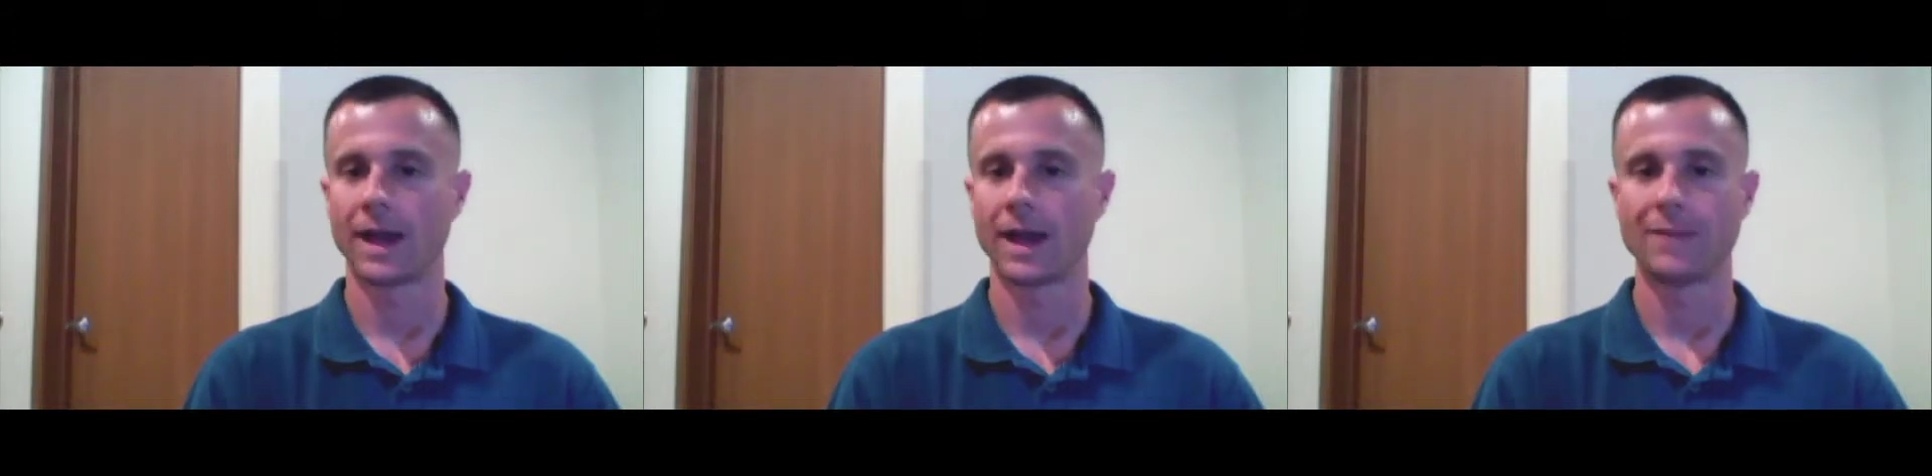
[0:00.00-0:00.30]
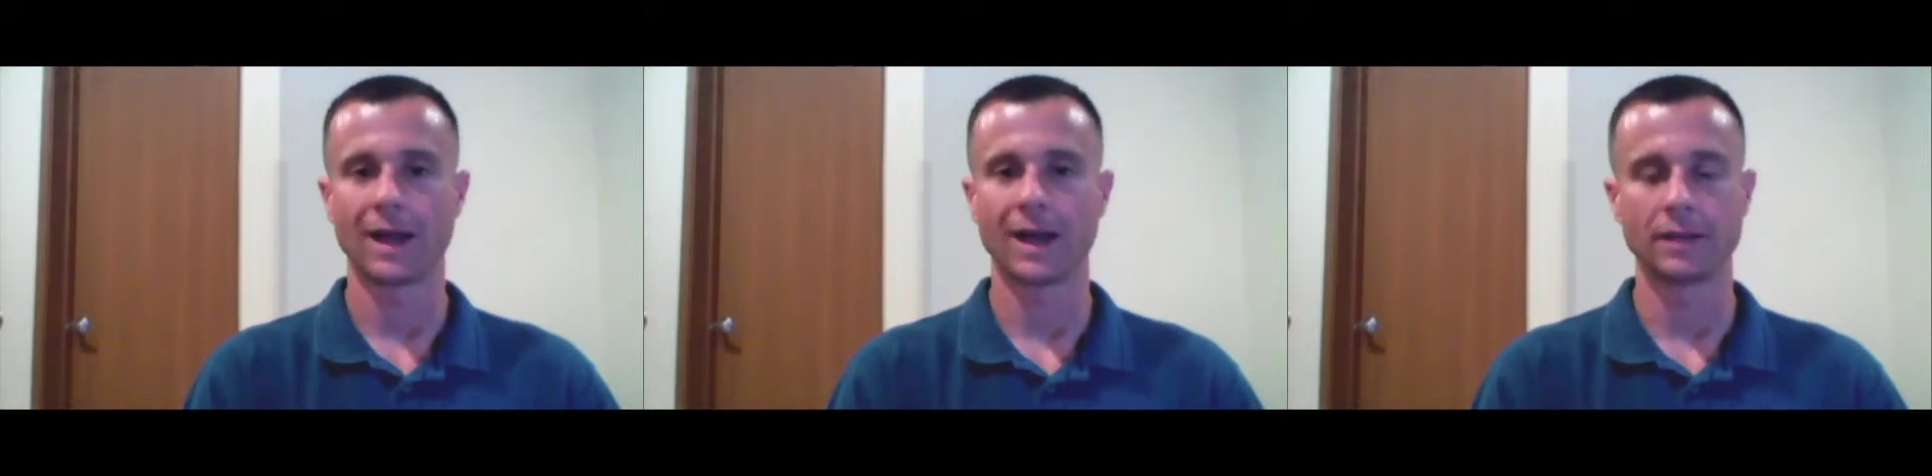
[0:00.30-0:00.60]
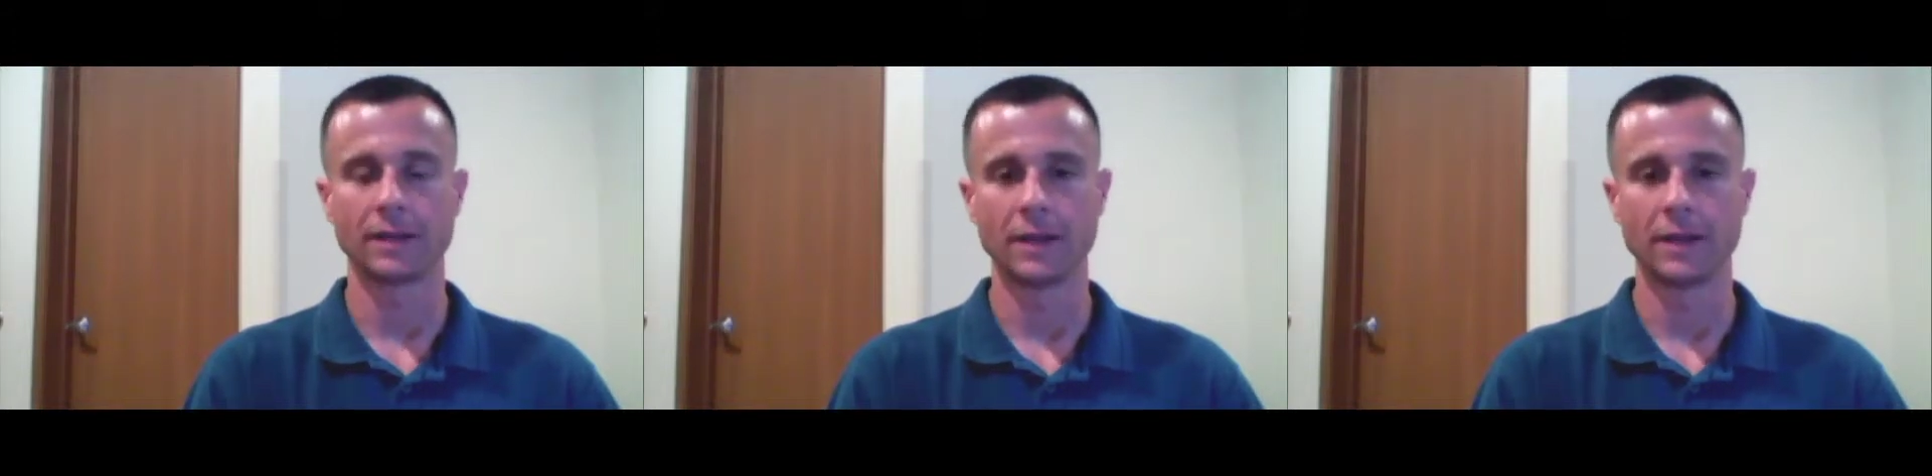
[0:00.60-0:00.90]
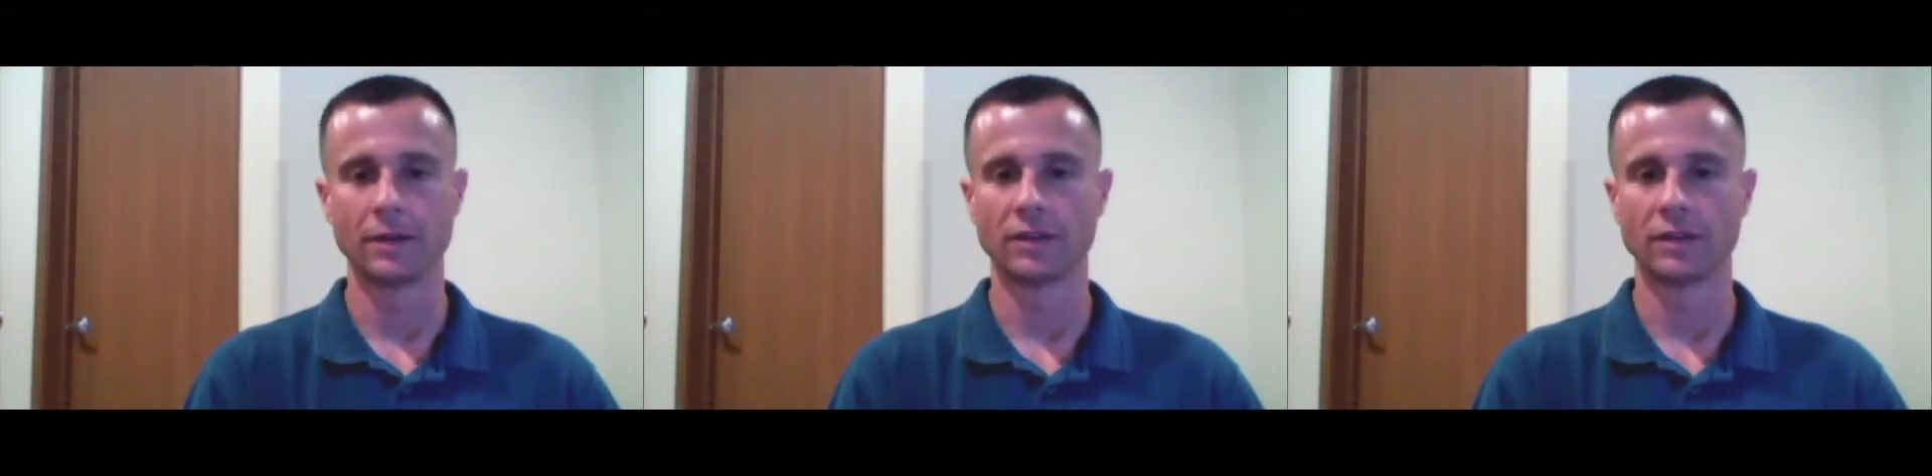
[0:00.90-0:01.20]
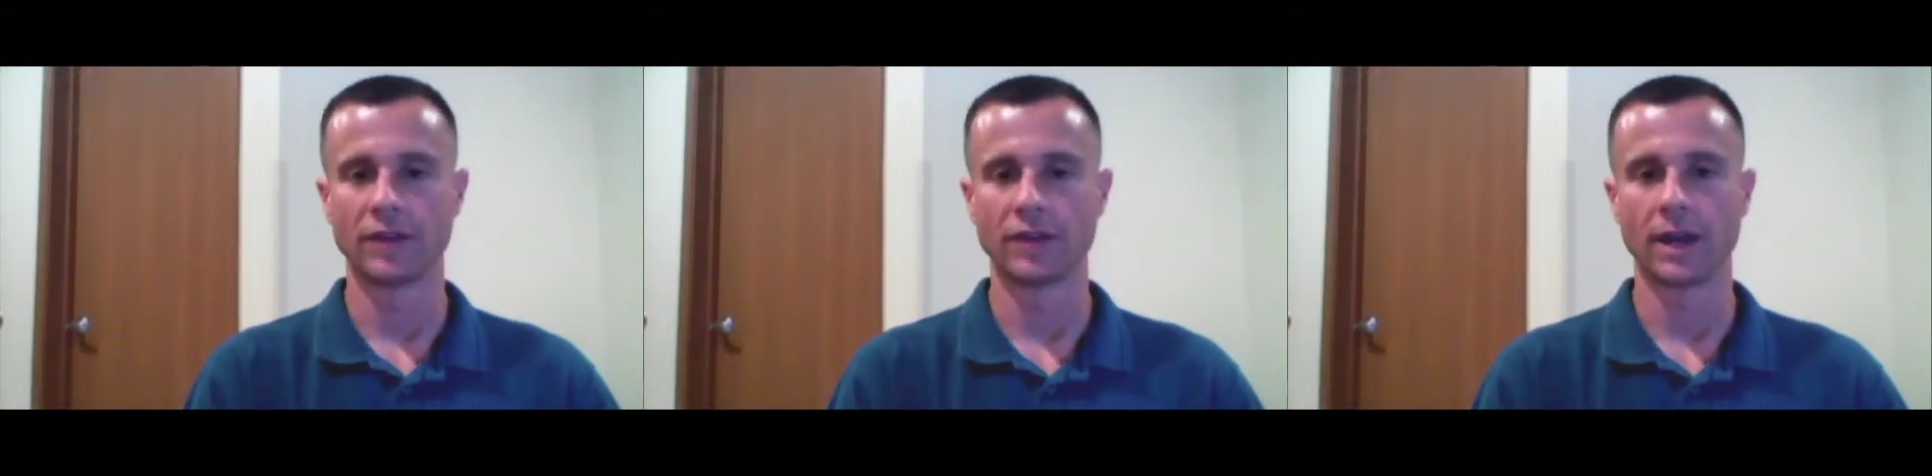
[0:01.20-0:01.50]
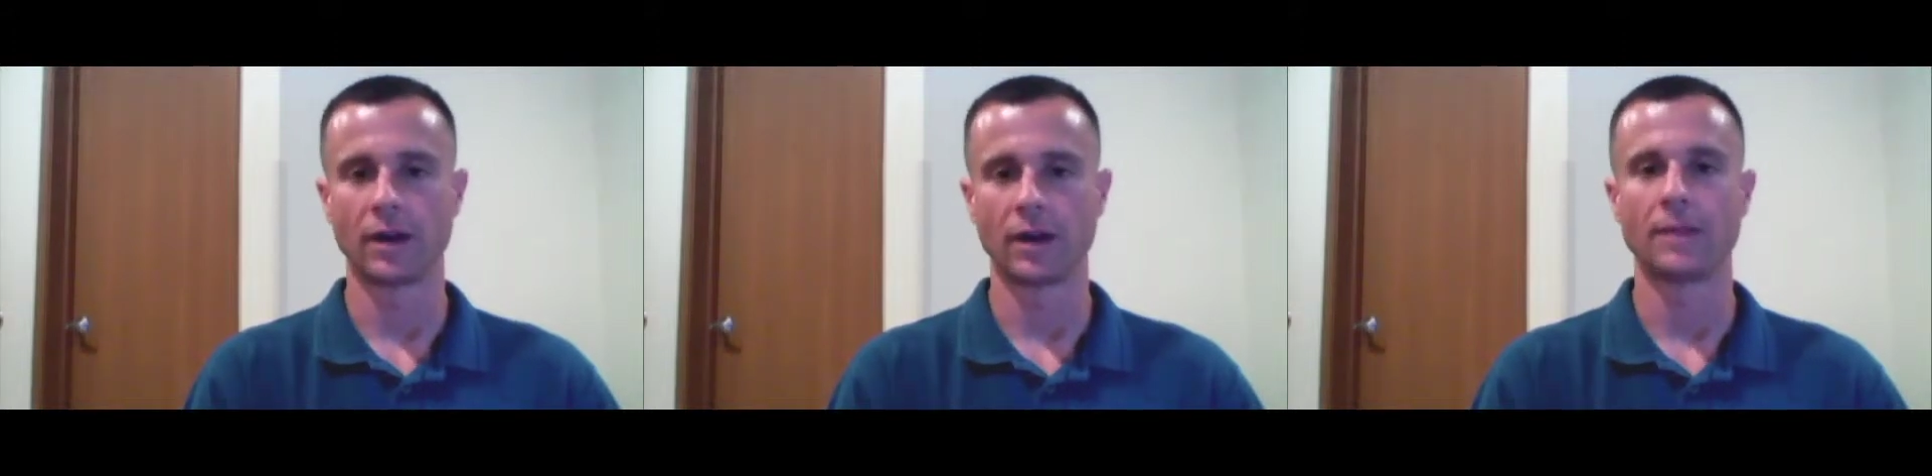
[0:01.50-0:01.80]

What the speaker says: hey, I'm not going to be here this day,